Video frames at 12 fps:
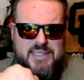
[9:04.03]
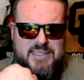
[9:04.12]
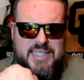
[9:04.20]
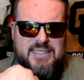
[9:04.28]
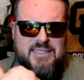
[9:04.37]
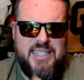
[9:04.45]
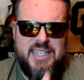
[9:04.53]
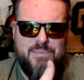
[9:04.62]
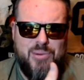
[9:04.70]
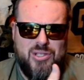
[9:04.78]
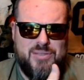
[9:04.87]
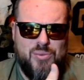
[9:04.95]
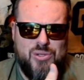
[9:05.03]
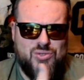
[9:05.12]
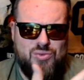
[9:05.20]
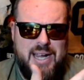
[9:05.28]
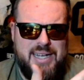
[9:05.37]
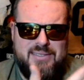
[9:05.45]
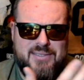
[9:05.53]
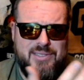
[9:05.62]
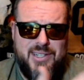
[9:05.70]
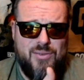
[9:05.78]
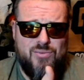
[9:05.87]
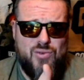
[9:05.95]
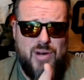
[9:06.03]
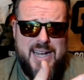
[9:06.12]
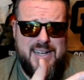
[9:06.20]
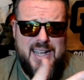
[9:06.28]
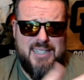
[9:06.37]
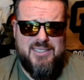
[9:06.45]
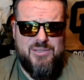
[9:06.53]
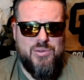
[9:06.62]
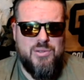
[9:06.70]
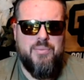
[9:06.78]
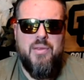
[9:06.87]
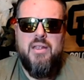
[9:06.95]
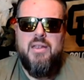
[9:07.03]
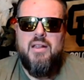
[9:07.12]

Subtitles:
in DC and Baltimore's right next to them.